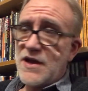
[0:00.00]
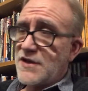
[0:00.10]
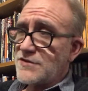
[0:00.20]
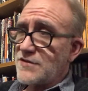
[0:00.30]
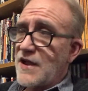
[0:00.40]

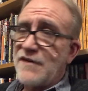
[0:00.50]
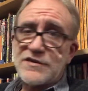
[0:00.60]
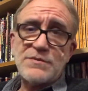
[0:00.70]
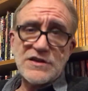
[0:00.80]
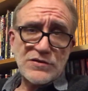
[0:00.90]
and so they have to
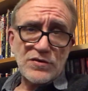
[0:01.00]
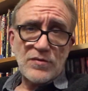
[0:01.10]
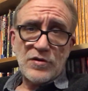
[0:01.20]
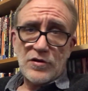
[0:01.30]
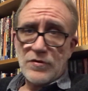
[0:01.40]
be
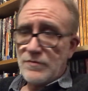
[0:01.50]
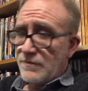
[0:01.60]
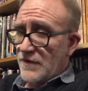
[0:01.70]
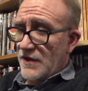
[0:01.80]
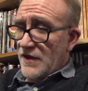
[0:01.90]
durable,
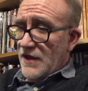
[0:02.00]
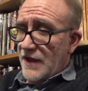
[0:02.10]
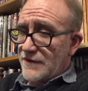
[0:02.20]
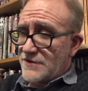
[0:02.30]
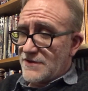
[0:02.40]

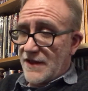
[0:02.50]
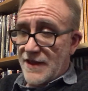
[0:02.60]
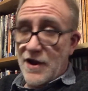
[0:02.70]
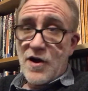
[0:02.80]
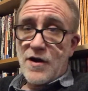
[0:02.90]
and they
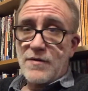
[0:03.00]
are.